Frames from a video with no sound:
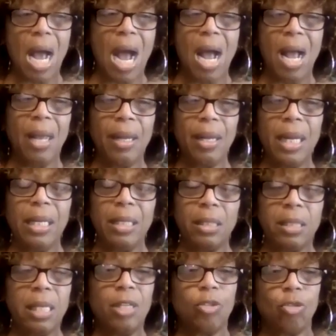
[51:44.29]
I
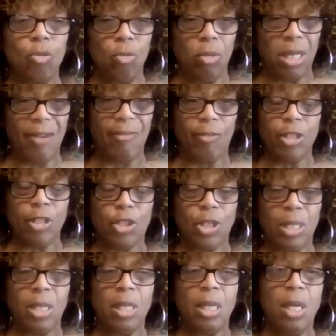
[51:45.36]
intend to leverage
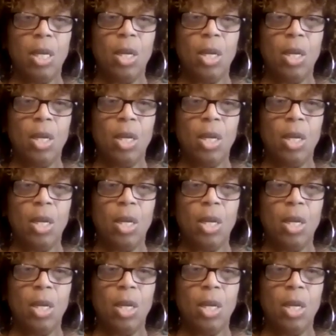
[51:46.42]
it